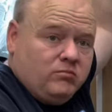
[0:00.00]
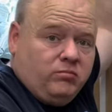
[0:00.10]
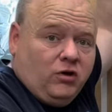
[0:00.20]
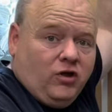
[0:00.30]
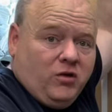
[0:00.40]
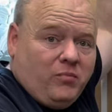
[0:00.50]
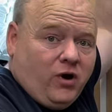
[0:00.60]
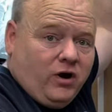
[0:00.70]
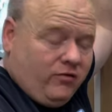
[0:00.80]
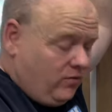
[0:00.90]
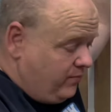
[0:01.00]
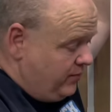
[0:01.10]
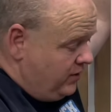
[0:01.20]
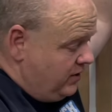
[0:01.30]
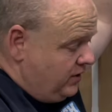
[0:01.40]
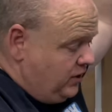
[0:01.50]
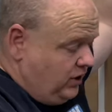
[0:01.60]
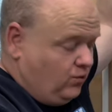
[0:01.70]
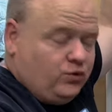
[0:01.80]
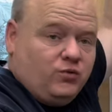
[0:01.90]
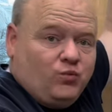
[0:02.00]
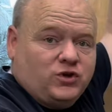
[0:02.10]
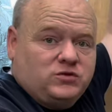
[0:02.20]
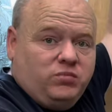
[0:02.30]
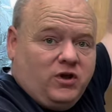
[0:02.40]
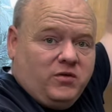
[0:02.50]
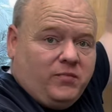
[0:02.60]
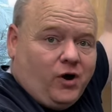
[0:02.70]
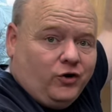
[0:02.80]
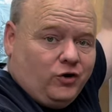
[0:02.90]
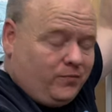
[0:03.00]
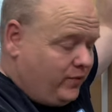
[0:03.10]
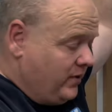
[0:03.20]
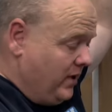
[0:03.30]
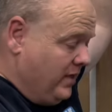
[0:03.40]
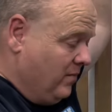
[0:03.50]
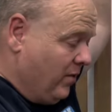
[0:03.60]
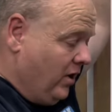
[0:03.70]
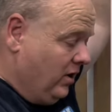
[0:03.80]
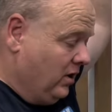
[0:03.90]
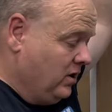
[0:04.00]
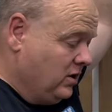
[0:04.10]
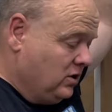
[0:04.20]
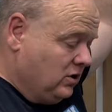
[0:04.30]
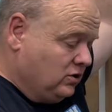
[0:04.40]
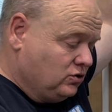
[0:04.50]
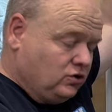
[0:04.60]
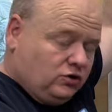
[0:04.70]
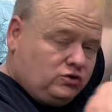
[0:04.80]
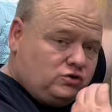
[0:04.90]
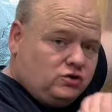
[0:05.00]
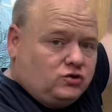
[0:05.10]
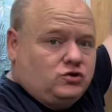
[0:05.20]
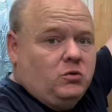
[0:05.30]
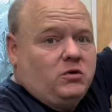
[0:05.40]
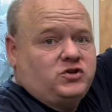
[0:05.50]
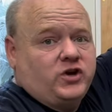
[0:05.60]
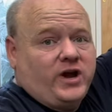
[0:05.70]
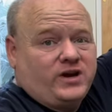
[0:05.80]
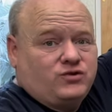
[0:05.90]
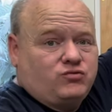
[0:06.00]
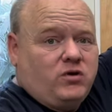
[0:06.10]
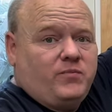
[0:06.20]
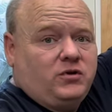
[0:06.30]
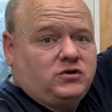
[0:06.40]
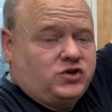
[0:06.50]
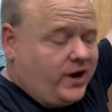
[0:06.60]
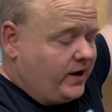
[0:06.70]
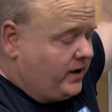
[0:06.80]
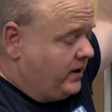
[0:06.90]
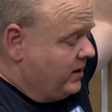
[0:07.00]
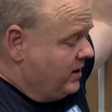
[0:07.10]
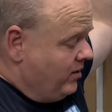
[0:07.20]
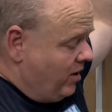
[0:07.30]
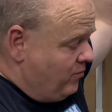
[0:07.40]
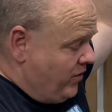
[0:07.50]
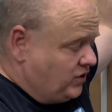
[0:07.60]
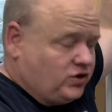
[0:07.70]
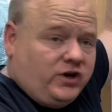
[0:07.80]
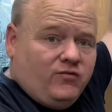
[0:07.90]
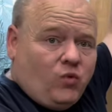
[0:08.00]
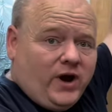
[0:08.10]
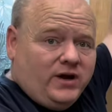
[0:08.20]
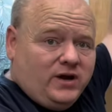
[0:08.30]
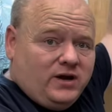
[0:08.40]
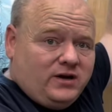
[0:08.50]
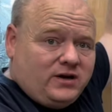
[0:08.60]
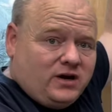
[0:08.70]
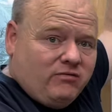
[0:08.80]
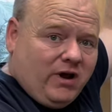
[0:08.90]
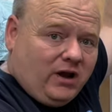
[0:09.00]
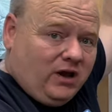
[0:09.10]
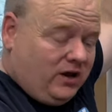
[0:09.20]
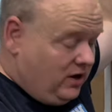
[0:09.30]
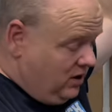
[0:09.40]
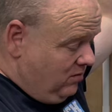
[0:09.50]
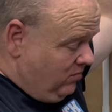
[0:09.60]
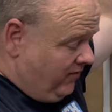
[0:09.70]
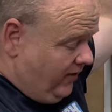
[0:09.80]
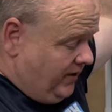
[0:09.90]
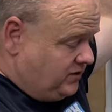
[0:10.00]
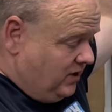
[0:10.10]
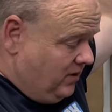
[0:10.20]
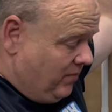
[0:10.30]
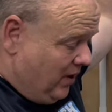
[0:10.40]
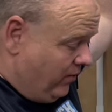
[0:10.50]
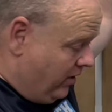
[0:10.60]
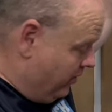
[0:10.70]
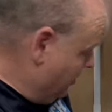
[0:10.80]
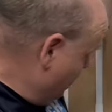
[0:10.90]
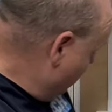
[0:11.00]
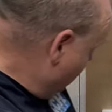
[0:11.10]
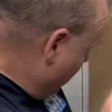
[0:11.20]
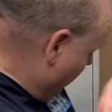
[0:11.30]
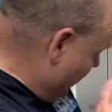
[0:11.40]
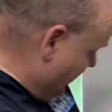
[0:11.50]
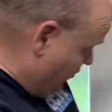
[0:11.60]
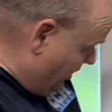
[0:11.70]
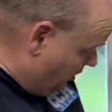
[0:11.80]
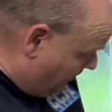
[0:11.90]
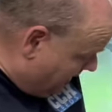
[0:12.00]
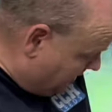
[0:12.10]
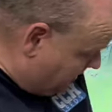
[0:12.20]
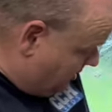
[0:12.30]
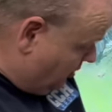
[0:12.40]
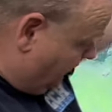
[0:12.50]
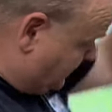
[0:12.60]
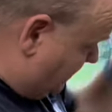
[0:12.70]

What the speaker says: blow the boiler up. You wouldn't want to blow the board up in the boiler. So just double check, triple check, and make sure you've wired it correctly before you turn the power on. And then if we go back over to